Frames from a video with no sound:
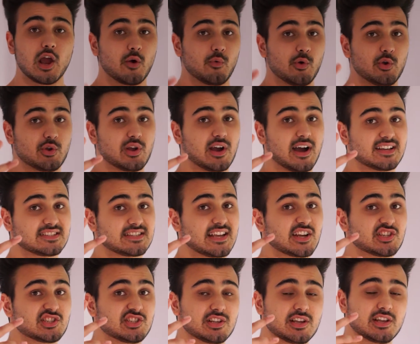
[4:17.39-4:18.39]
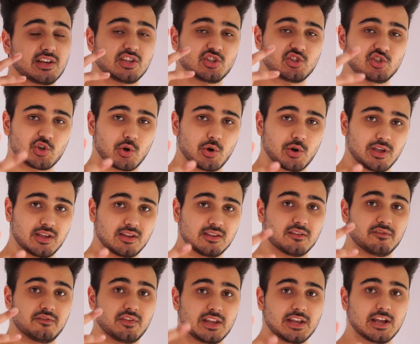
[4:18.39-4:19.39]
where you guys actually can enjoy
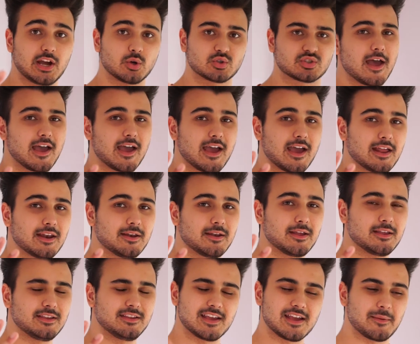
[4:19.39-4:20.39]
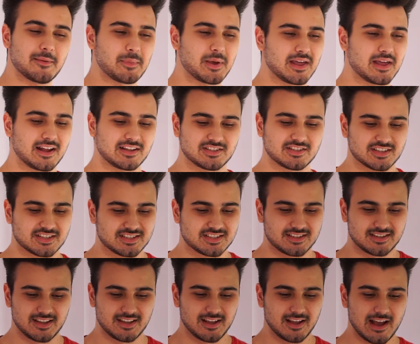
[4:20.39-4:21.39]
the videos. And yeah, man, I'm
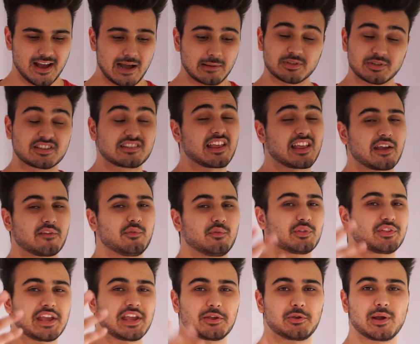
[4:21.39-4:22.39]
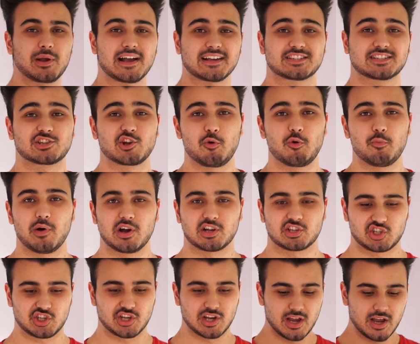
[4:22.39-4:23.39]
just thankful. Thank you guys so
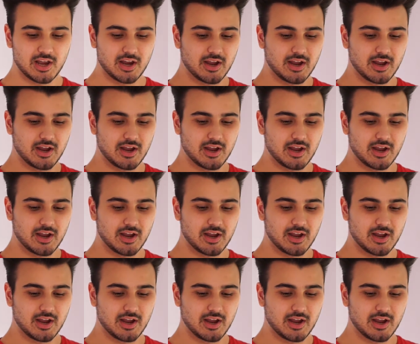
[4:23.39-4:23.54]
much.